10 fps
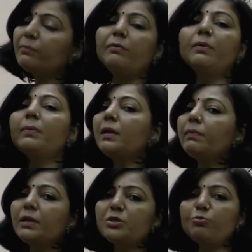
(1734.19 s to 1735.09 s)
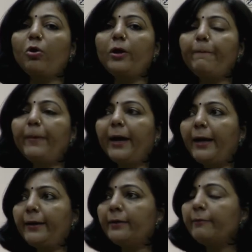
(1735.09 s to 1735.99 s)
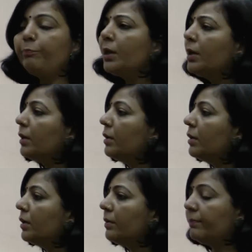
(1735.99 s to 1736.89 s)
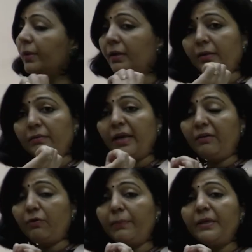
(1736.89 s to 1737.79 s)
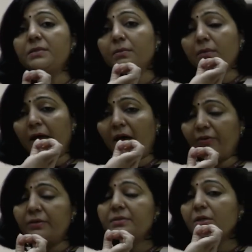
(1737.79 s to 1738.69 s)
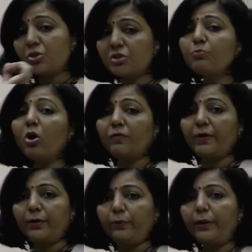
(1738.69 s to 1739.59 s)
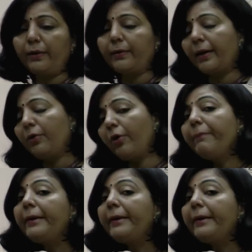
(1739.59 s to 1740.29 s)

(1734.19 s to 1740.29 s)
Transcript: will be very, very small and uh, uh, it will be uh, having such a small value that it cannot be